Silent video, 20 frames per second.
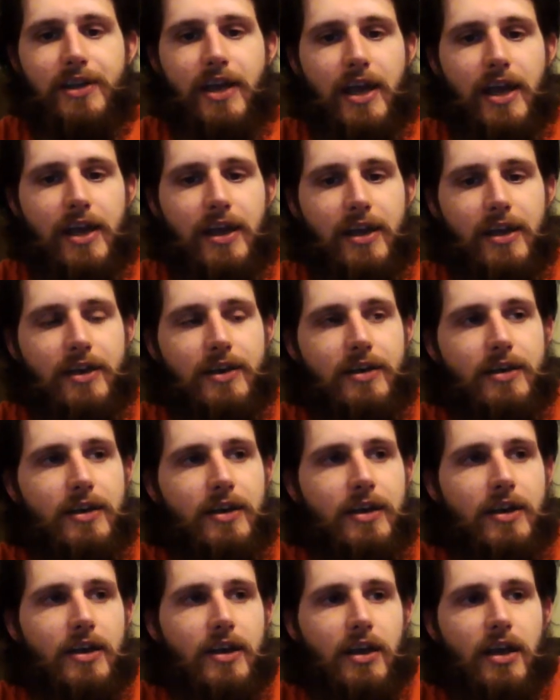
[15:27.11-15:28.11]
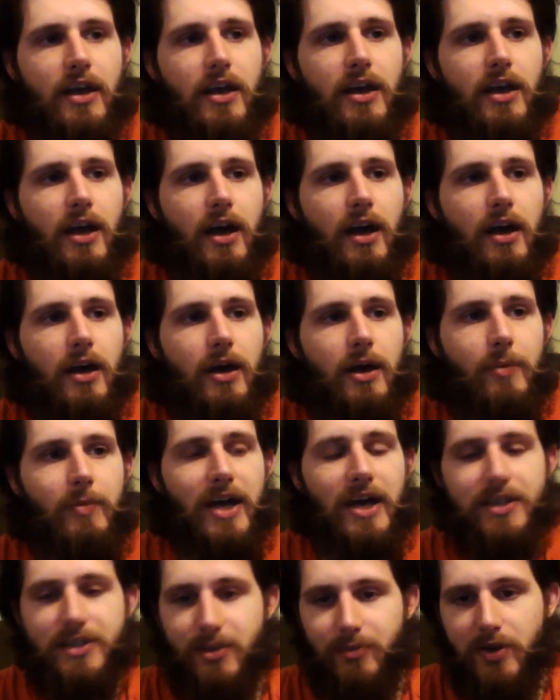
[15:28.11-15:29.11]
and
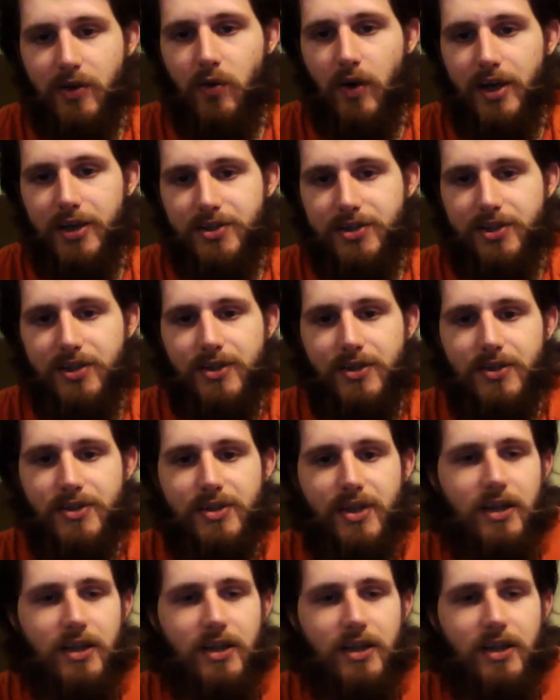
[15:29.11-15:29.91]
asking me questions.